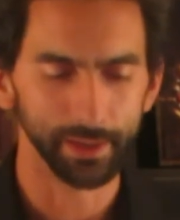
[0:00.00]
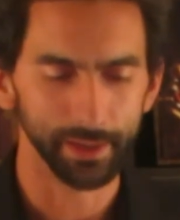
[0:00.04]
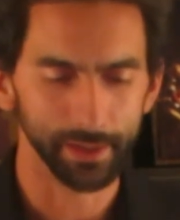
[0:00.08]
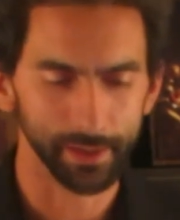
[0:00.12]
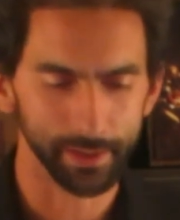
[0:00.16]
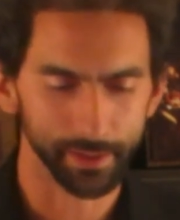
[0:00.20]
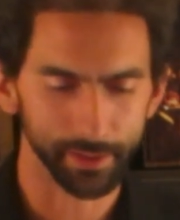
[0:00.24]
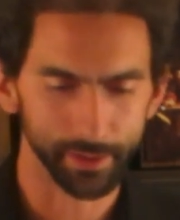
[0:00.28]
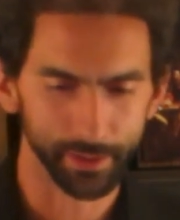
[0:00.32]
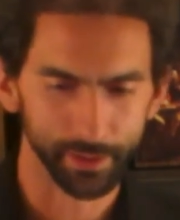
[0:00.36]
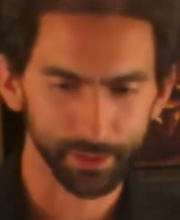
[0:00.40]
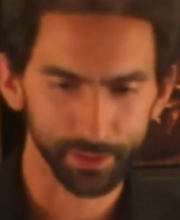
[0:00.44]

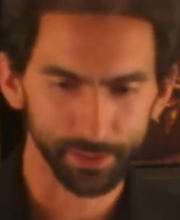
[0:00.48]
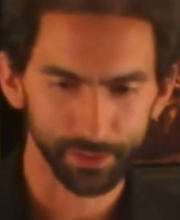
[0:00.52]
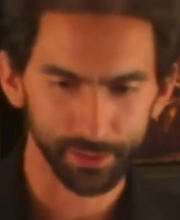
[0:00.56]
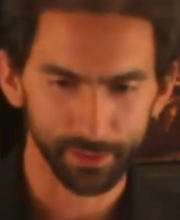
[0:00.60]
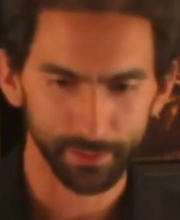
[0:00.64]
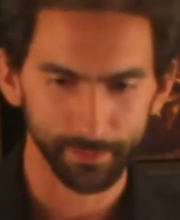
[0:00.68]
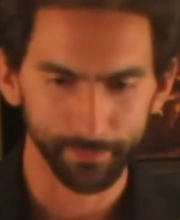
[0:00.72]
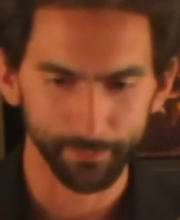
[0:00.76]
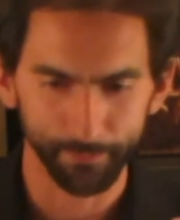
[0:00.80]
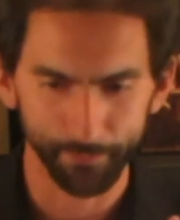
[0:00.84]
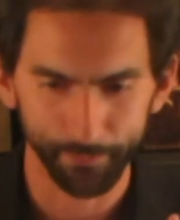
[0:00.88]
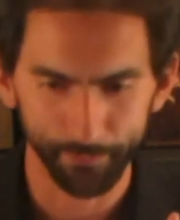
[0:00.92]
It
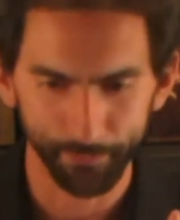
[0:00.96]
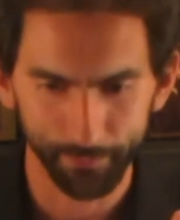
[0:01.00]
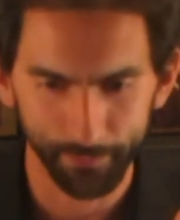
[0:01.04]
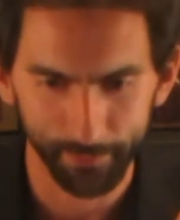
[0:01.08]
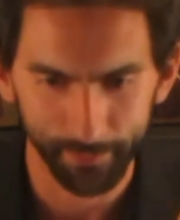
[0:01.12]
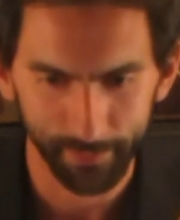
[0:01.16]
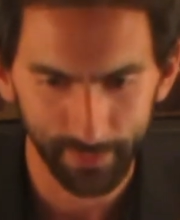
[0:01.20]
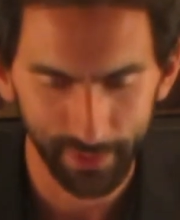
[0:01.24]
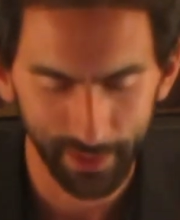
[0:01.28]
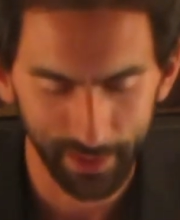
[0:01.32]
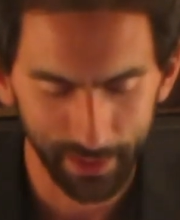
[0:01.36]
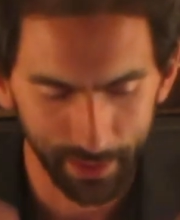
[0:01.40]
is
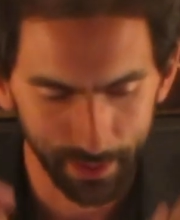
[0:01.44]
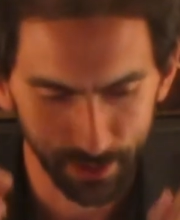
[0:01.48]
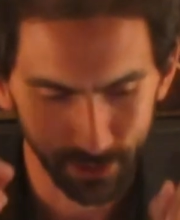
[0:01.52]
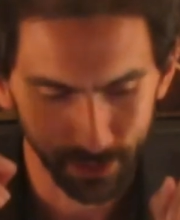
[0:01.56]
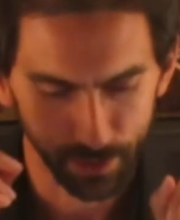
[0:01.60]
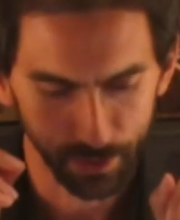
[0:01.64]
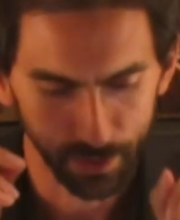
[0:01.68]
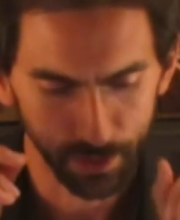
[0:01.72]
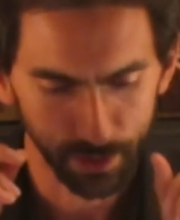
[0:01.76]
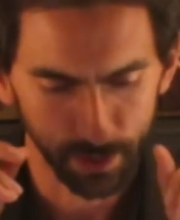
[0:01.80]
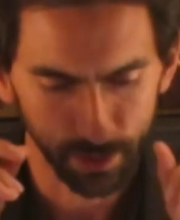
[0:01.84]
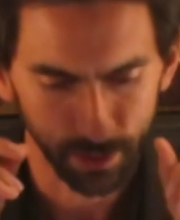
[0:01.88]

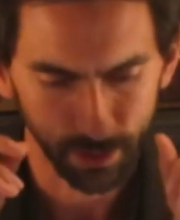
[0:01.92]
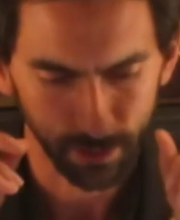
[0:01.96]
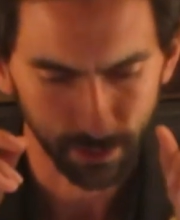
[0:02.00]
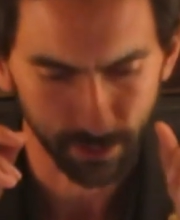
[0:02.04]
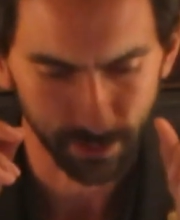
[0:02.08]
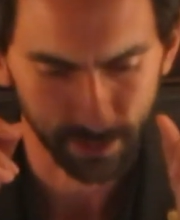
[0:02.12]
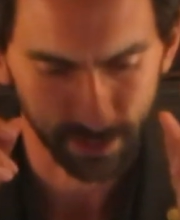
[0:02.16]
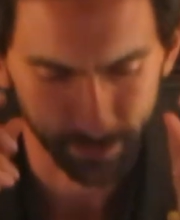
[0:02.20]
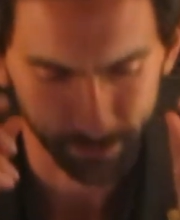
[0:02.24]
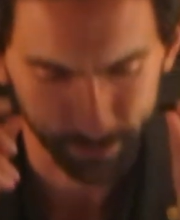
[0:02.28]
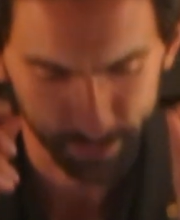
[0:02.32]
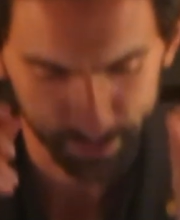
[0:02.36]

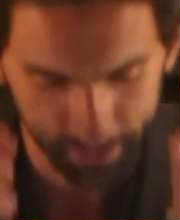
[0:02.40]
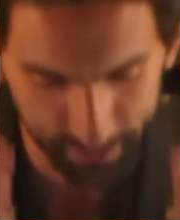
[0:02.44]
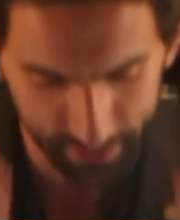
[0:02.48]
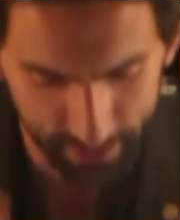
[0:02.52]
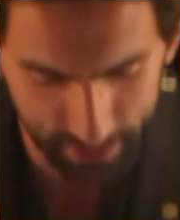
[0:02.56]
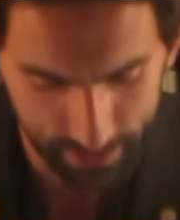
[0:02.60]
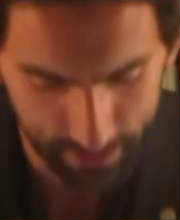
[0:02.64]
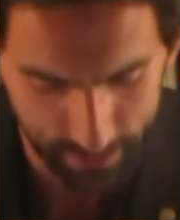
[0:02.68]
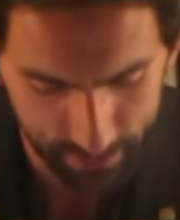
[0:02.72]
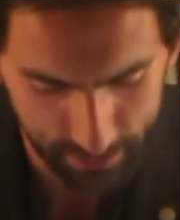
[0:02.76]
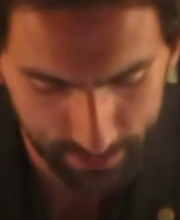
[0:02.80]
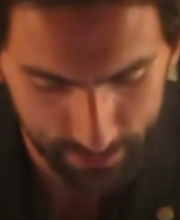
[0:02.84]
the
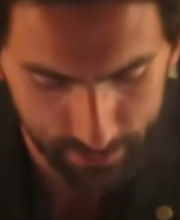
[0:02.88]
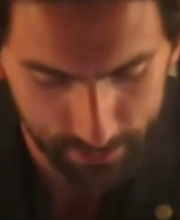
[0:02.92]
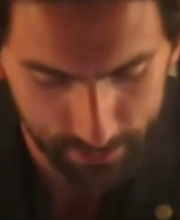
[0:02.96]
complete,